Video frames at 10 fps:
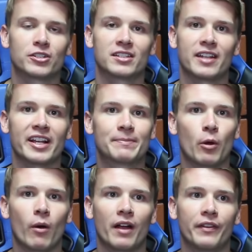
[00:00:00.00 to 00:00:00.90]
Versus
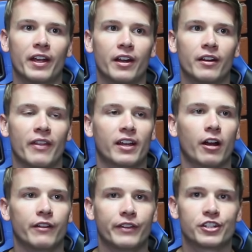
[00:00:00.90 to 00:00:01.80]
Expo on there, like
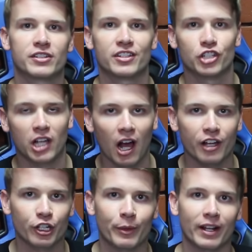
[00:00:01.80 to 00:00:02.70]
our adventures in
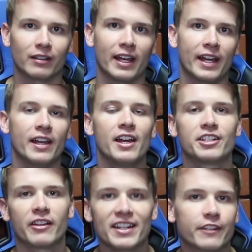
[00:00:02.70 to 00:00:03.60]
Chicago and LA.
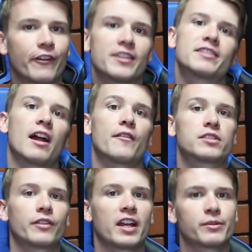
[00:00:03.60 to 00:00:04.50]
So lots of fun stuff.
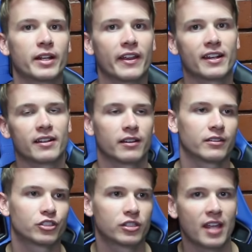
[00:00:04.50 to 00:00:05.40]
So if you guys want to like
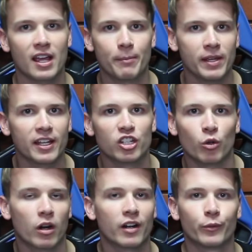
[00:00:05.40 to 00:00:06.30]
take a peek
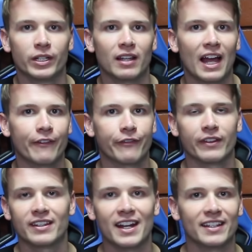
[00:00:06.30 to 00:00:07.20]
into our real life
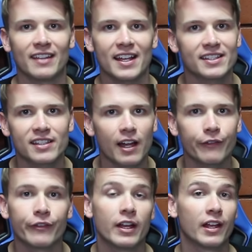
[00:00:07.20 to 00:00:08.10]
day-to-day -day
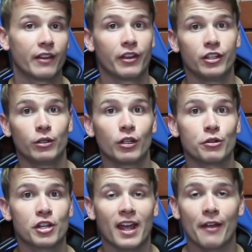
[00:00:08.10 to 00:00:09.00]
stuff, then you can go
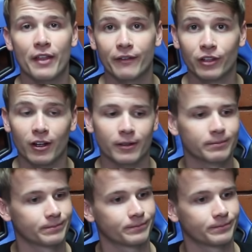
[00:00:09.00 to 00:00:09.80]
check out that vlog.